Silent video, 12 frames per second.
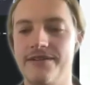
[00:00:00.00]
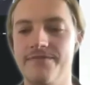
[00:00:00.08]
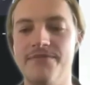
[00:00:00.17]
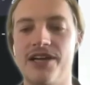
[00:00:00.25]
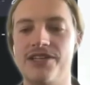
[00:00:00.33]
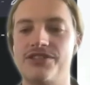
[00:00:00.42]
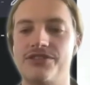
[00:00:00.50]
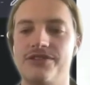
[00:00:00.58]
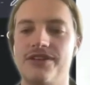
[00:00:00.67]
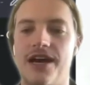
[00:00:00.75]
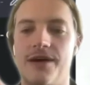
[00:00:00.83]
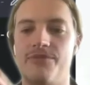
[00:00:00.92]
much
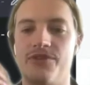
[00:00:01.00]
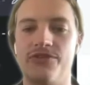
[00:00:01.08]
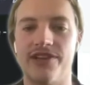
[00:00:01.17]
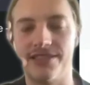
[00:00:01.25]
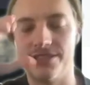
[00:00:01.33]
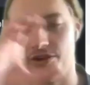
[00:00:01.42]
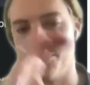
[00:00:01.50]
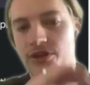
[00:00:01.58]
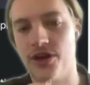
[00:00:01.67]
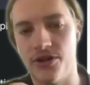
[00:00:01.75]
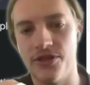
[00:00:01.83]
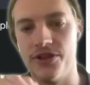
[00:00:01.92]
reflected on
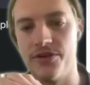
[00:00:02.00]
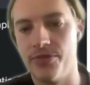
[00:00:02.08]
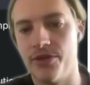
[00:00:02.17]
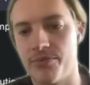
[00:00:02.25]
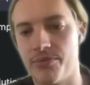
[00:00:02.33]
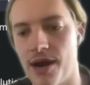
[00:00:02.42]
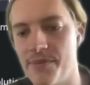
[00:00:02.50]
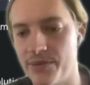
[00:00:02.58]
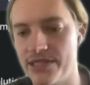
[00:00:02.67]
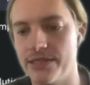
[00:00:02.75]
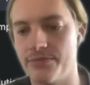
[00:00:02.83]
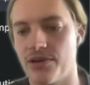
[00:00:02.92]
the priming
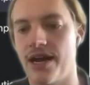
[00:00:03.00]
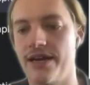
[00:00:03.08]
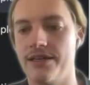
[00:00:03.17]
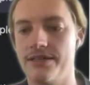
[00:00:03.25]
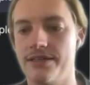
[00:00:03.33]
we did prior.